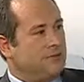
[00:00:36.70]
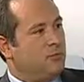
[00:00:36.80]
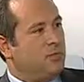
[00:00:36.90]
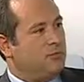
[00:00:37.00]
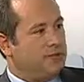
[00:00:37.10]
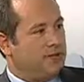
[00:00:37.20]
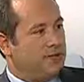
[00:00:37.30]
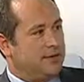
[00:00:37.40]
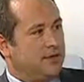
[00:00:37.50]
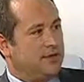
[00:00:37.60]
Where do we send
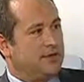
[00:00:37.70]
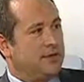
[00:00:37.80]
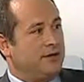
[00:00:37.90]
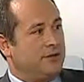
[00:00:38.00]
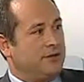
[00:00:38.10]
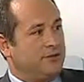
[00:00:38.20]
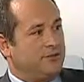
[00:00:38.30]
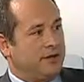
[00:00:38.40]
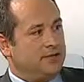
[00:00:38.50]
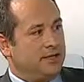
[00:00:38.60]
them? A hotel, their
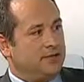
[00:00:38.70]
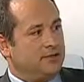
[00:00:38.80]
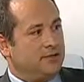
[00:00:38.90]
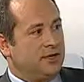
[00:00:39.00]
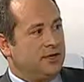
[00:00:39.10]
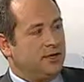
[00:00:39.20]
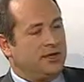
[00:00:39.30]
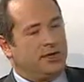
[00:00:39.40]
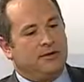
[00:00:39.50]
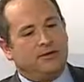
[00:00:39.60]
friend's house?
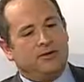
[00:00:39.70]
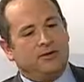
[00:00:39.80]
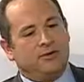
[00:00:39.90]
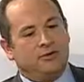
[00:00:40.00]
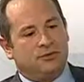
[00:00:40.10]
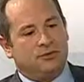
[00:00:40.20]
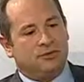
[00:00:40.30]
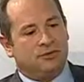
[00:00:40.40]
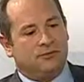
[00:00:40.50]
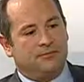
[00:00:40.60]
Medical
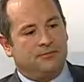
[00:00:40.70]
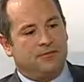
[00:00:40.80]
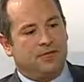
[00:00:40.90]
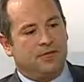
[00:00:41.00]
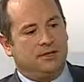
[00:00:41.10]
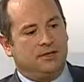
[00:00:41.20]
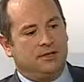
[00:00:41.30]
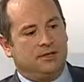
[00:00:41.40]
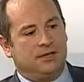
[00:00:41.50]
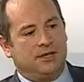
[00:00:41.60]
tourism is
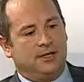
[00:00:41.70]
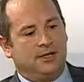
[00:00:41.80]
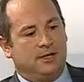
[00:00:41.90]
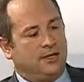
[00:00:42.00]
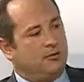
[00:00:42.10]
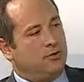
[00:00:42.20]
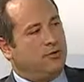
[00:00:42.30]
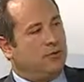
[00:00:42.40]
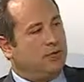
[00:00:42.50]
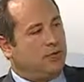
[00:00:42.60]
a
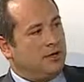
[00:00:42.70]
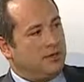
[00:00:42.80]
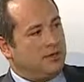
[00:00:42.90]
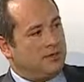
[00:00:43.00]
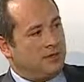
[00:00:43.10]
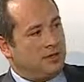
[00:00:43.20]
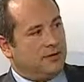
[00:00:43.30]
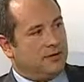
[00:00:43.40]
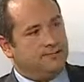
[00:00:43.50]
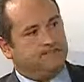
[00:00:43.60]
group
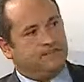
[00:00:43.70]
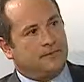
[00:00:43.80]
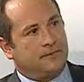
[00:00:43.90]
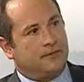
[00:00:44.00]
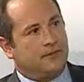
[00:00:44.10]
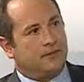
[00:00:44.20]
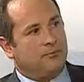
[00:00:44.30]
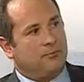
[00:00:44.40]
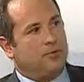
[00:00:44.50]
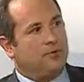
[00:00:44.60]
of
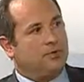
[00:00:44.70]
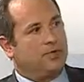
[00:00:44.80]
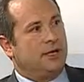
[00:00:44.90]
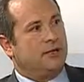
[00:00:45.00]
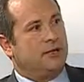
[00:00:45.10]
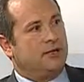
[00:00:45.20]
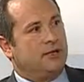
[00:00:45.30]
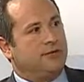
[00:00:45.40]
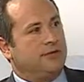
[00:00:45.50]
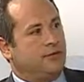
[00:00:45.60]
people together with
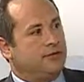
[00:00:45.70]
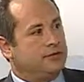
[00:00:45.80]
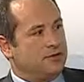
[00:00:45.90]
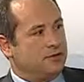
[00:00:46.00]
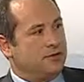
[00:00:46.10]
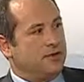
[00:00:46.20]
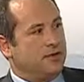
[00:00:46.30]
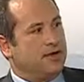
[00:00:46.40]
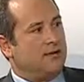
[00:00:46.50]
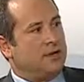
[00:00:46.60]
different answers on how
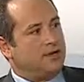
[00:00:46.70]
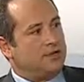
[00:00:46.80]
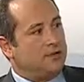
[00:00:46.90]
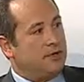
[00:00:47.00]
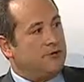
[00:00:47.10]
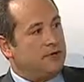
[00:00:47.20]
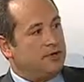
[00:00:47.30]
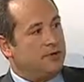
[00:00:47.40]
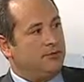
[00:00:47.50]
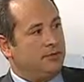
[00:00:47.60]
to bring someone into
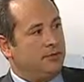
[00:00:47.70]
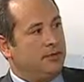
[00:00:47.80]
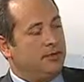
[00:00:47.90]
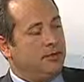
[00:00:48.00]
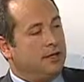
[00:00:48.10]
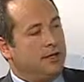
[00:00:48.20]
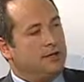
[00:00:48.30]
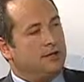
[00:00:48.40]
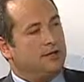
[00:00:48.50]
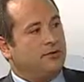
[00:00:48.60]
the community, get
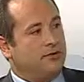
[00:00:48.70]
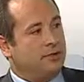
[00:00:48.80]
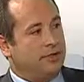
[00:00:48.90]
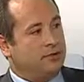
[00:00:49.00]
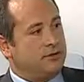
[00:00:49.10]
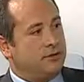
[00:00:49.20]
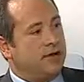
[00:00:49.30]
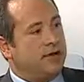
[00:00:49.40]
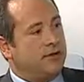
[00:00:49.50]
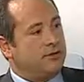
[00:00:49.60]
their joint replaced,
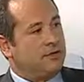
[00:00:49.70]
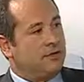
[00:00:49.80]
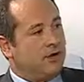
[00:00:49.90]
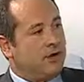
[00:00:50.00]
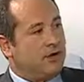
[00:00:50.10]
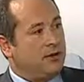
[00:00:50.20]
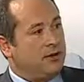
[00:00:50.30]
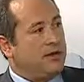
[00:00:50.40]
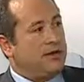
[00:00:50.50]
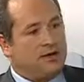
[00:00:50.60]
have it done well,
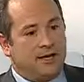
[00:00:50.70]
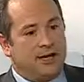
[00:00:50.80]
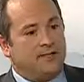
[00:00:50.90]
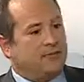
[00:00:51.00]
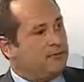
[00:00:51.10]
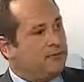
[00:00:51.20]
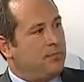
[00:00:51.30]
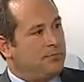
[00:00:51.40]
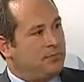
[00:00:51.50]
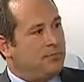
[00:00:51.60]
and then have them
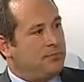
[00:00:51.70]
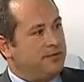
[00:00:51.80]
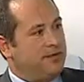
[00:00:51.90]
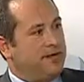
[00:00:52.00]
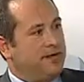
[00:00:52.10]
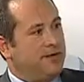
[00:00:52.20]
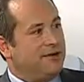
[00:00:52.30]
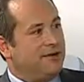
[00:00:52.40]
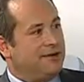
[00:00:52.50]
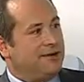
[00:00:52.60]
post-operatively taken care
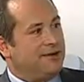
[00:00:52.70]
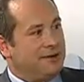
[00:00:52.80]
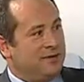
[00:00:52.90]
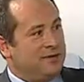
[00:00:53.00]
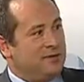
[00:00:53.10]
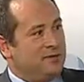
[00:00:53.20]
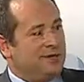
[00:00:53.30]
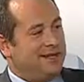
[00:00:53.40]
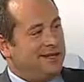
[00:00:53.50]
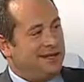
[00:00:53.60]
of without doing
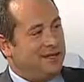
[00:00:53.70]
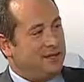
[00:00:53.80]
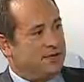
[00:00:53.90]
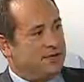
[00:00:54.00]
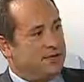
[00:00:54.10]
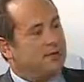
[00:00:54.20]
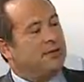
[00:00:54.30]
anything dangerous.